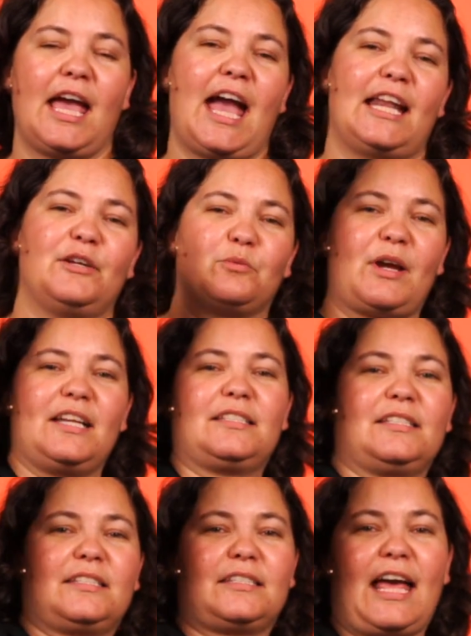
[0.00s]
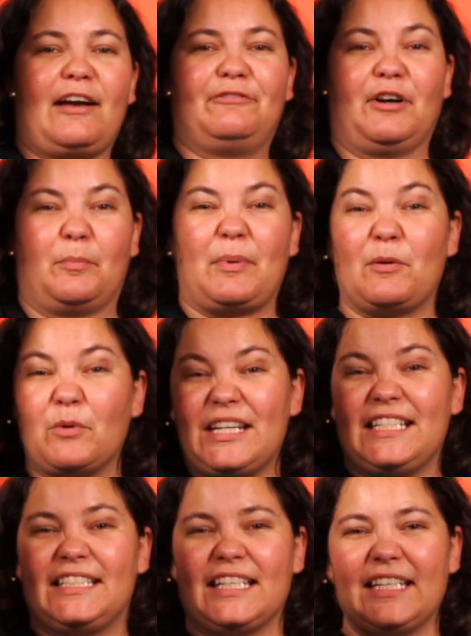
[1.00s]
And he raised his staff up. And when
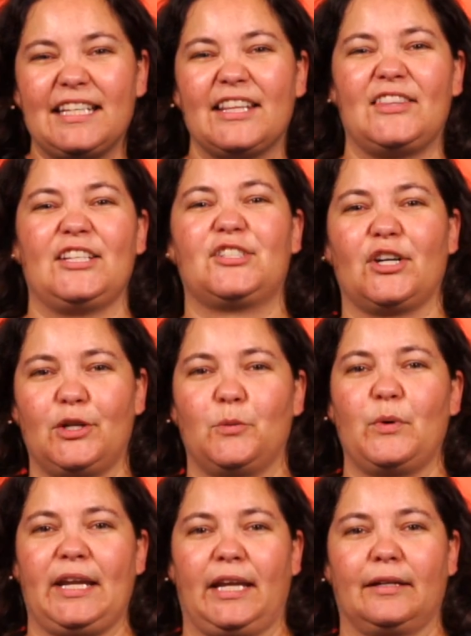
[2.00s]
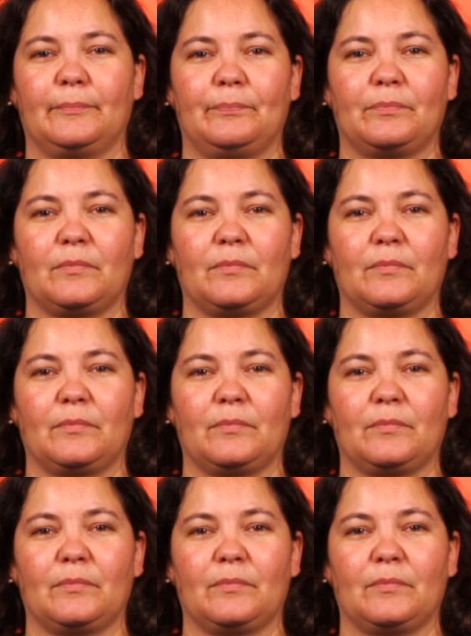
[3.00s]
he did, they started winning.